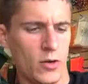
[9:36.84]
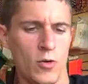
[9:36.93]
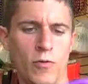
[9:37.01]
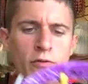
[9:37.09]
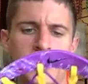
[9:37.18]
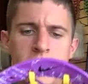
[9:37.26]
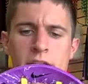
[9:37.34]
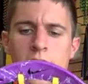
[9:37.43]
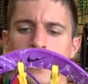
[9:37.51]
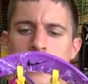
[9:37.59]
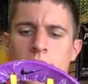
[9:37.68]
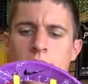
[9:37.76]
over
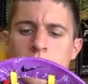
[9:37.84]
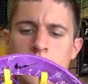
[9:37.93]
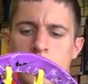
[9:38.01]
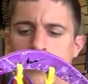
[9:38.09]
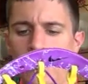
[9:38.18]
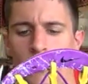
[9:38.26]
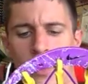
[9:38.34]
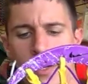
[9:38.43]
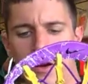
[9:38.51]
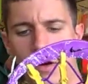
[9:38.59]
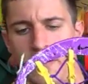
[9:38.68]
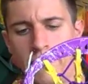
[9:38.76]
tightening, is going to pay
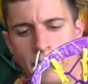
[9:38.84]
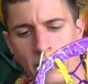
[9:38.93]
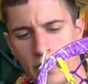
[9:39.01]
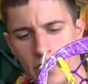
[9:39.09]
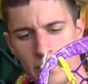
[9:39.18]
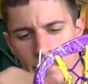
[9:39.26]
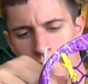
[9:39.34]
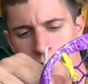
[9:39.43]
off. Okay.